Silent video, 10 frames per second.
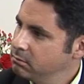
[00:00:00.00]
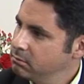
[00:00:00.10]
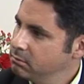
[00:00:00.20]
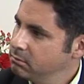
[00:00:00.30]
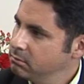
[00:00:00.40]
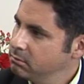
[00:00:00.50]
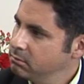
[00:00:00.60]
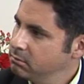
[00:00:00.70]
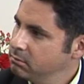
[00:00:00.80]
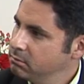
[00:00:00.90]

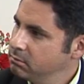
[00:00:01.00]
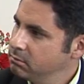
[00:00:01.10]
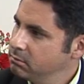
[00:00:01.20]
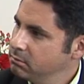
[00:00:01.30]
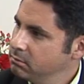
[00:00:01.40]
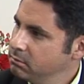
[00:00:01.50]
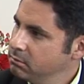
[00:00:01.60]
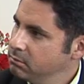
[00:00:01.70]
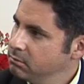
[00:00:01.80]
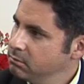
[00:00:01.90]

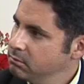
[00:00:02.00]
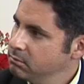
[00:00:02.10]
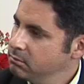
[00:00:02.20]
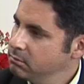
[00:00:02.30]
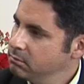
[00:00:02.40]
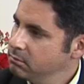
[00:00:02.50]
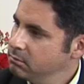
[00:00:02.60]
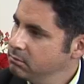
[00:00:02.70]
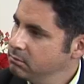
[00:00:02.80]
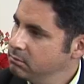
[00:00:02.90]

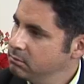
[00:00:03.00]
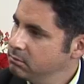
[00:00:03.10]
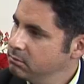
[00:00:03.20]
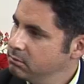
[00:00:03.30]
[no speech]